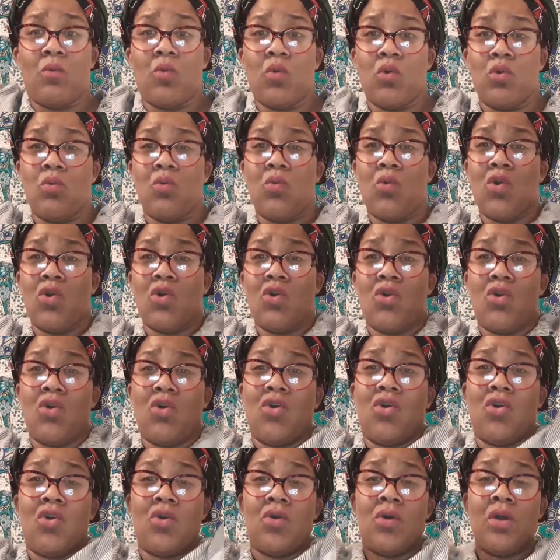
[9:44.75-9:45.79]
Whoa,
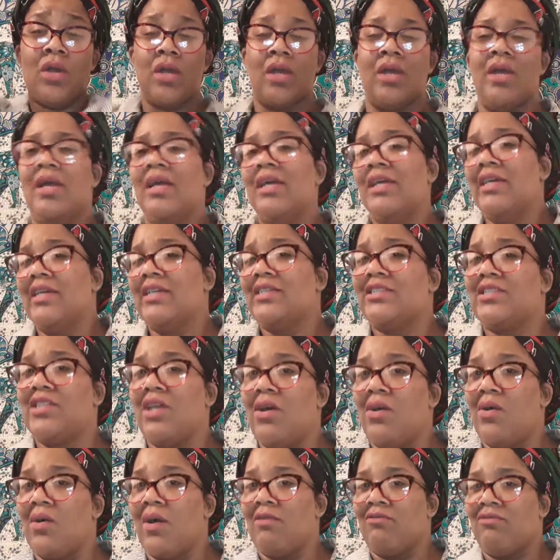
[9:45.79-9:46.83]
whoa.
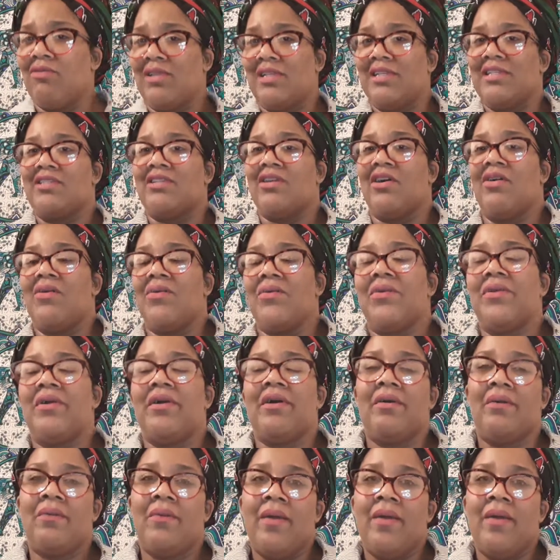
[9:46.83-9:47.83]
So I really don't know.